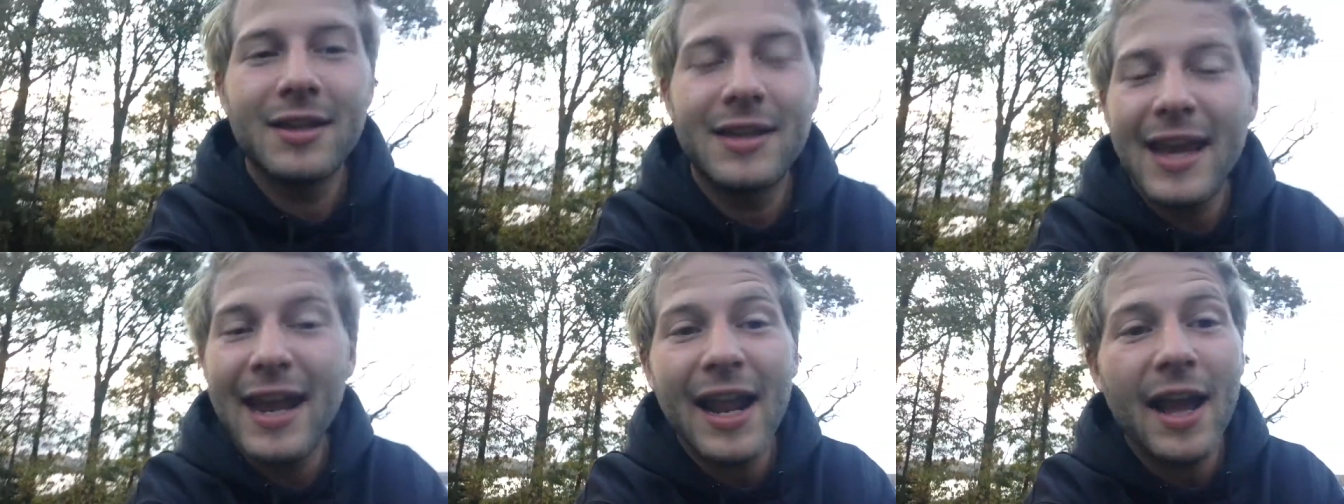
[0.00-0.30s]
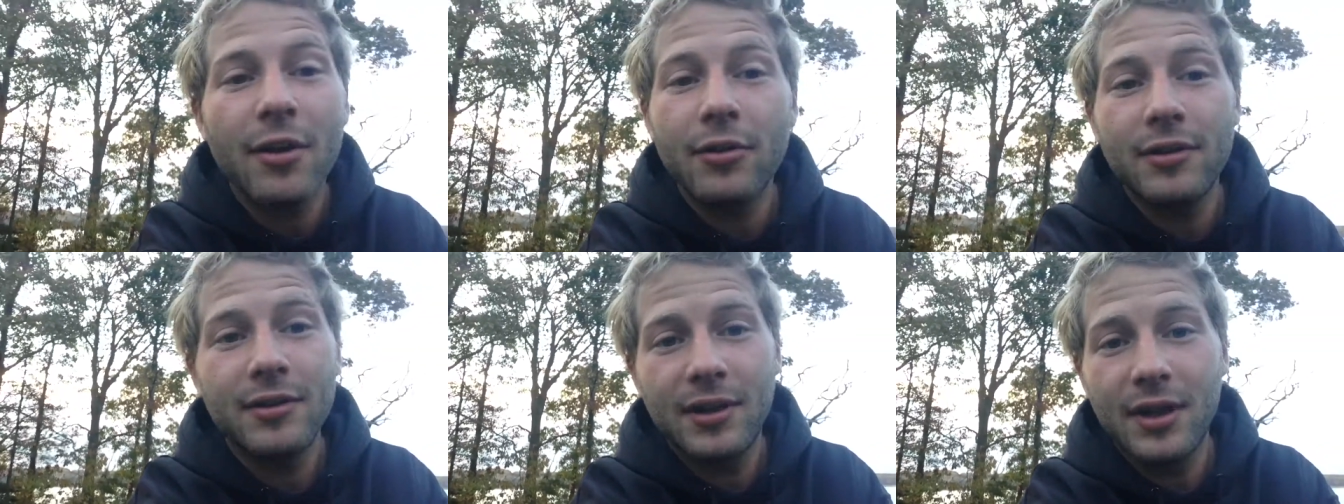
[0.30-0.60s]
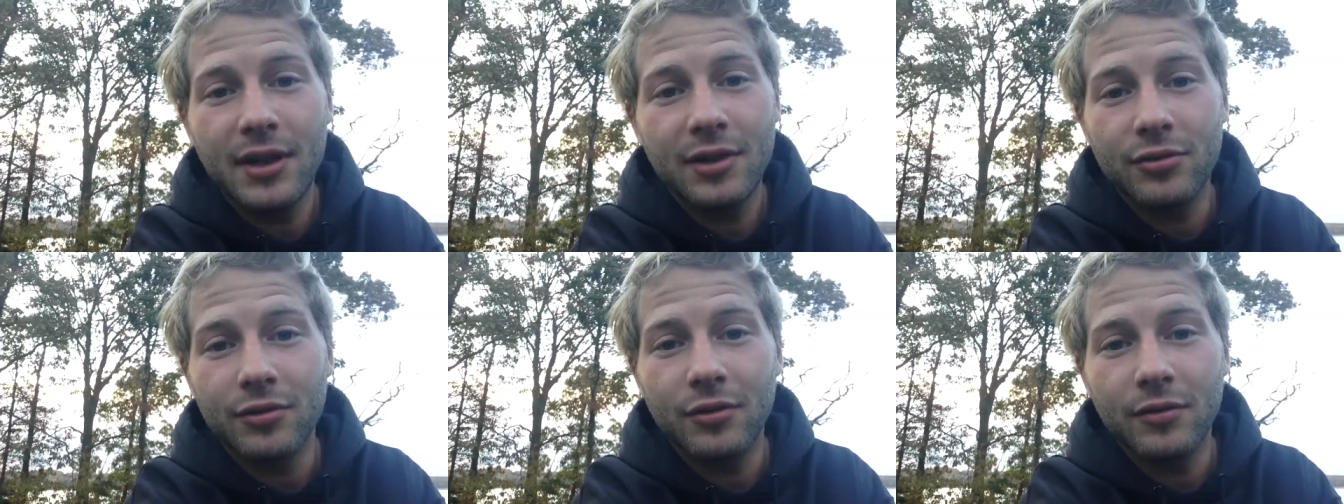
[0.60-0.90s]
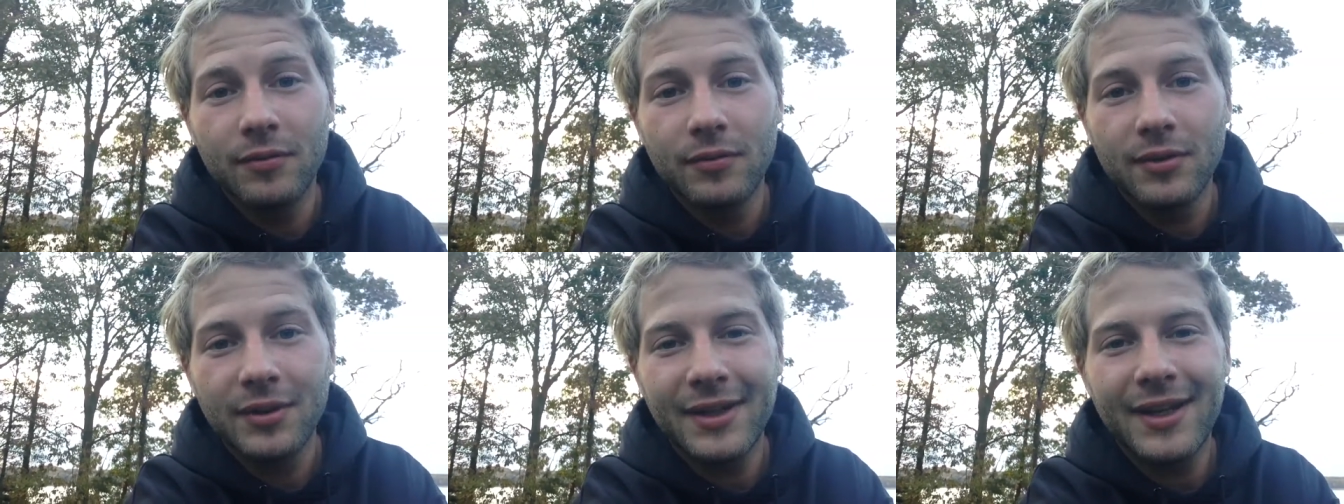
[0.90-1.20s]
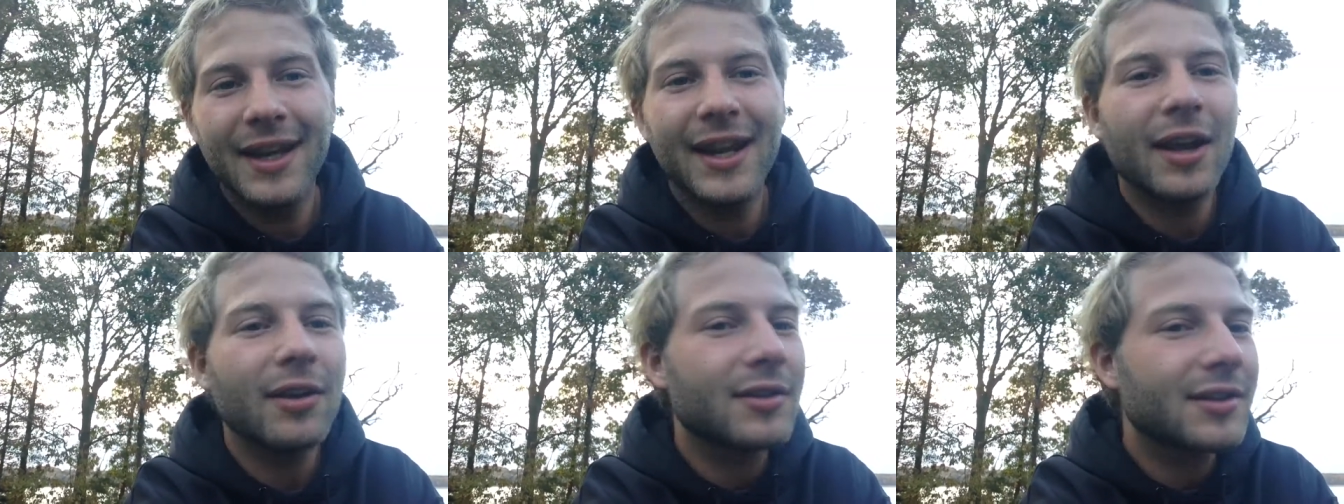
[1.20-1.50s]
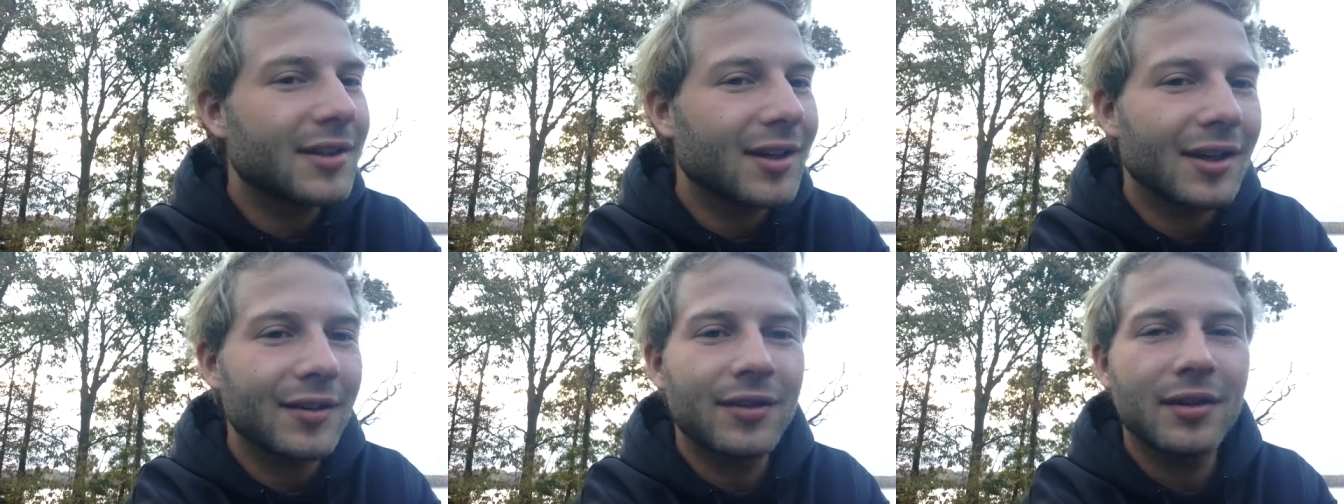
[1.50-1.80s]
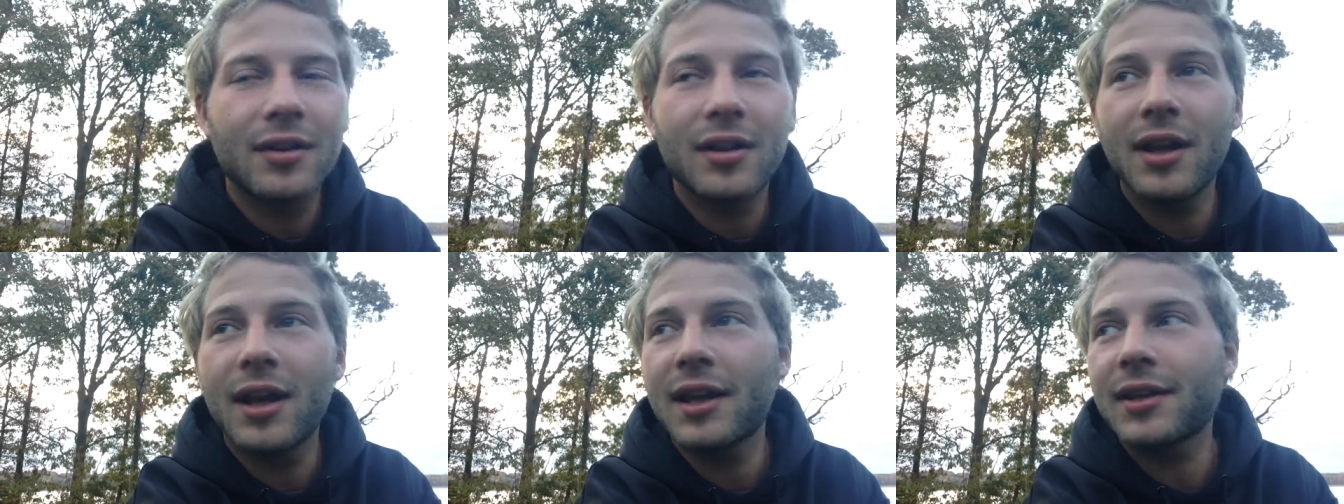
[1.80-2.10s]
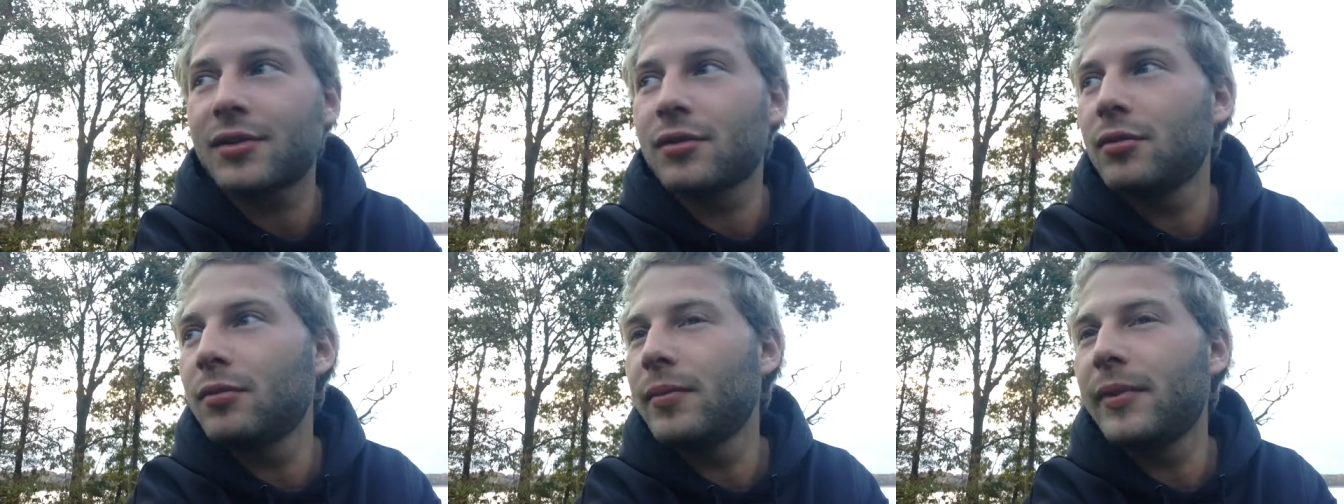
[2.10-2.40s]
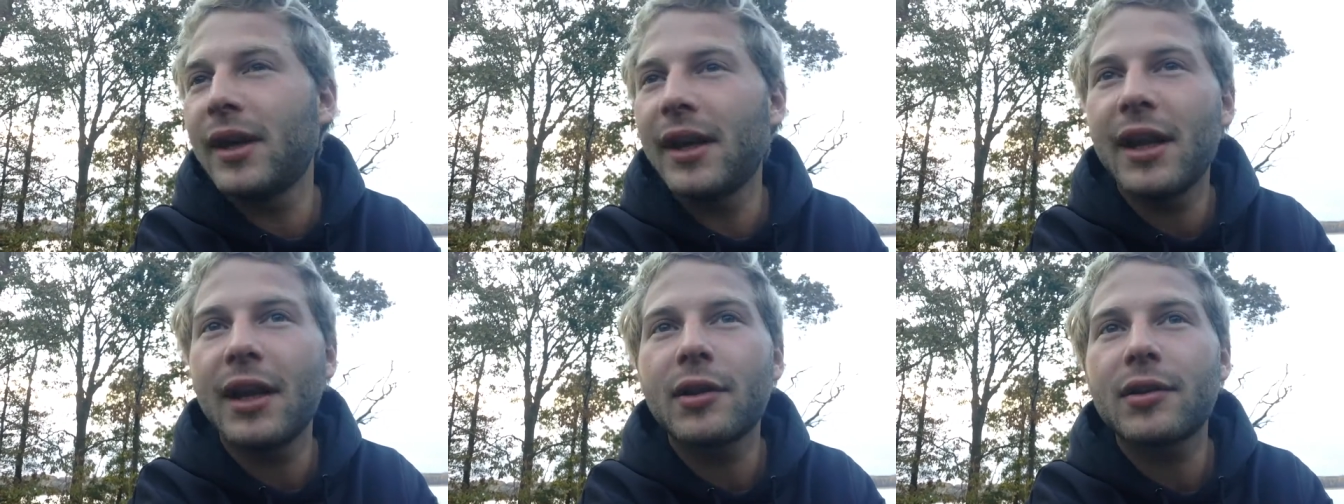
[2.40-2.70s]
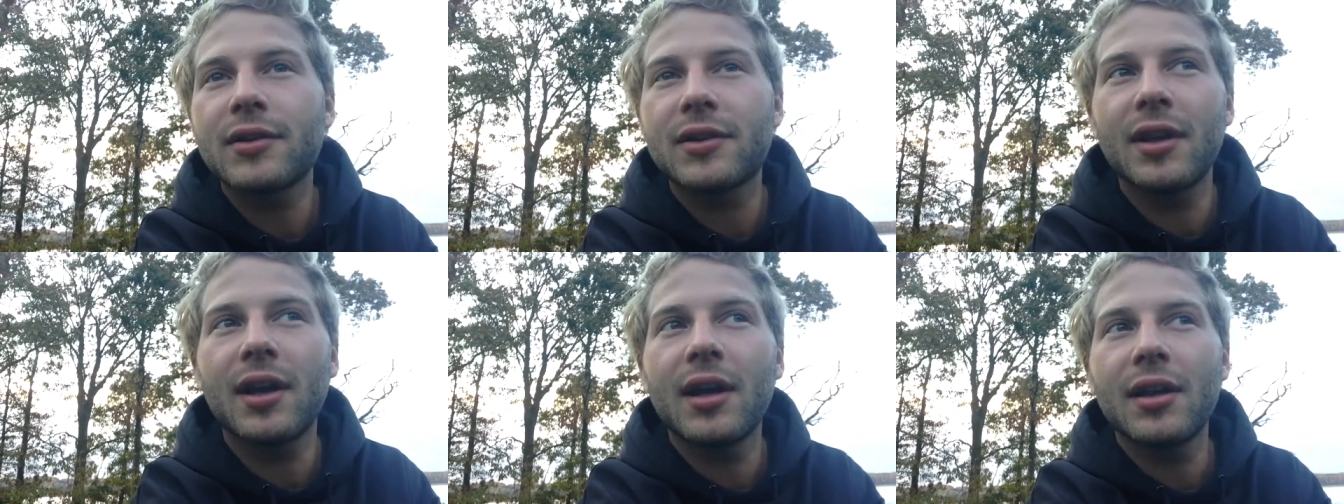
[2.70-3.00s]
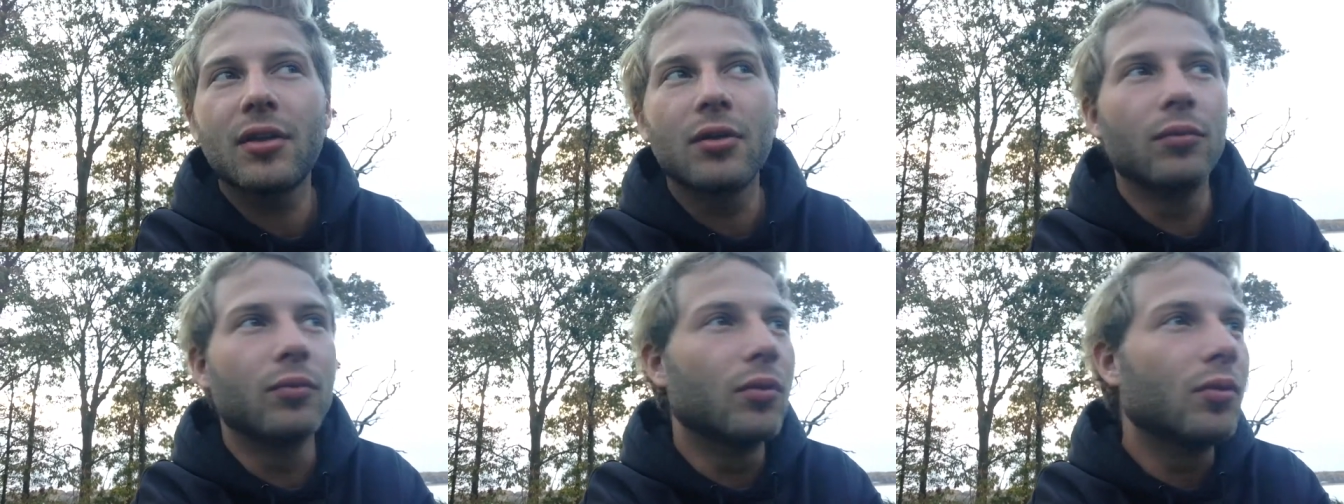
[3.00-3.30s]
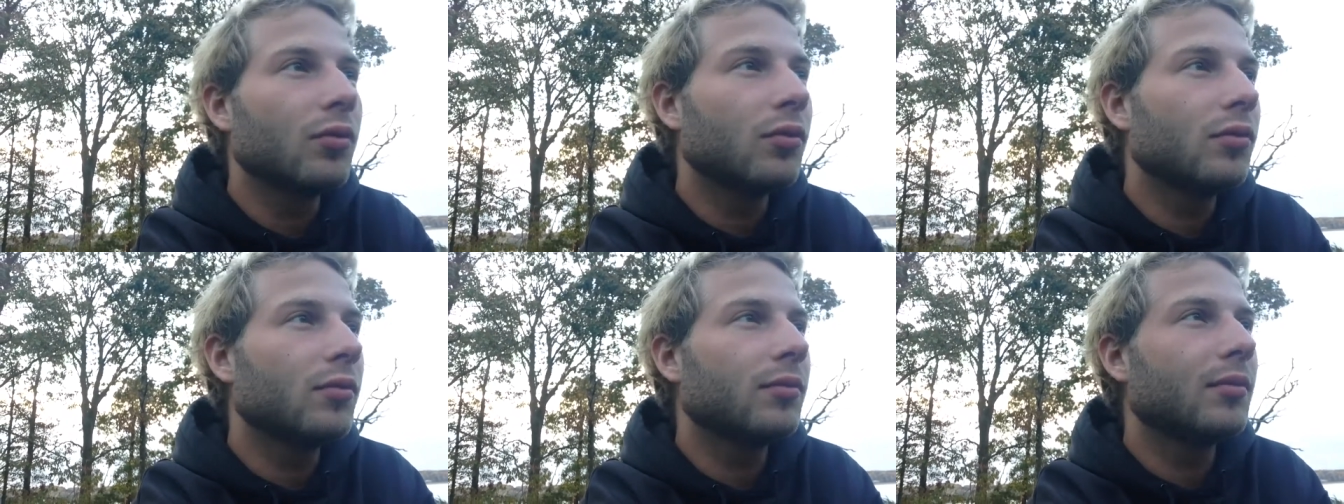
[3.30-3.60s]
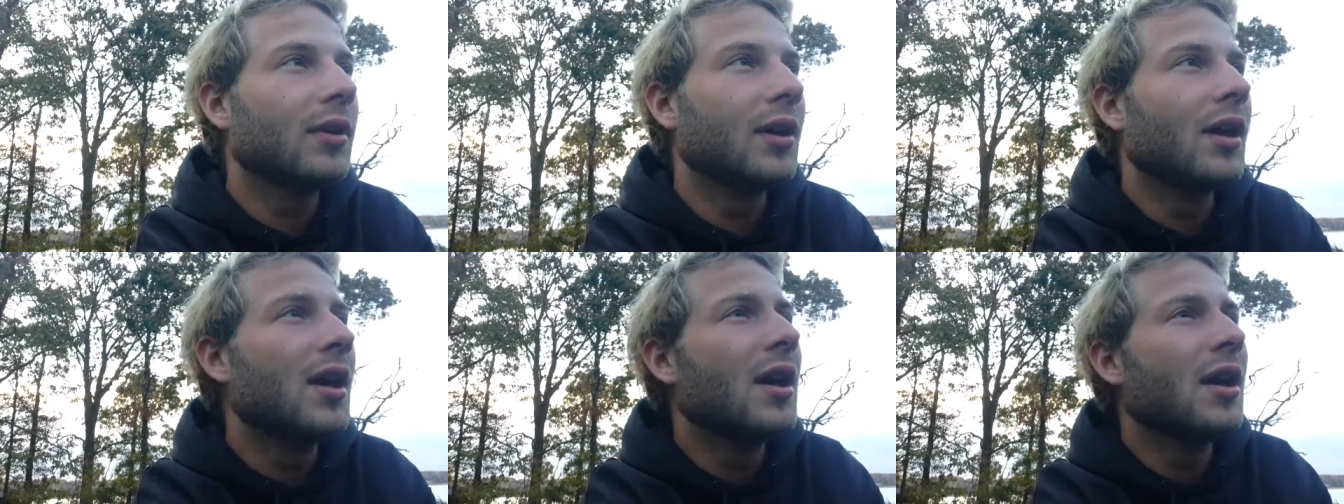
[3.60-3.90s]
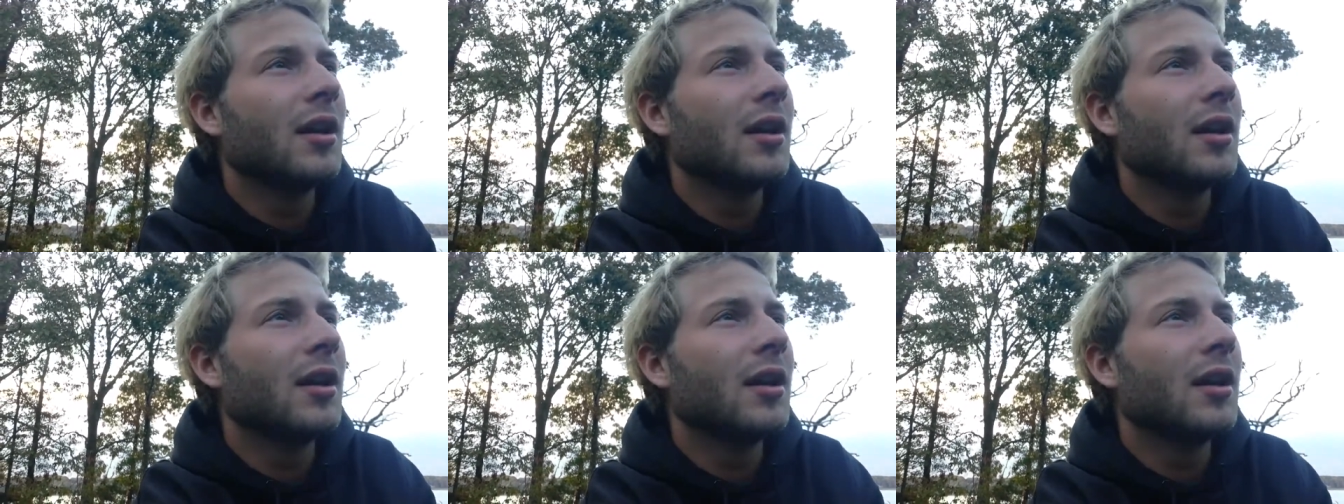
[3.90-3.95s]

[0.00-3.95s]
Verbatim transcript: Get out in nature. Get outside the classroom, get outside the room,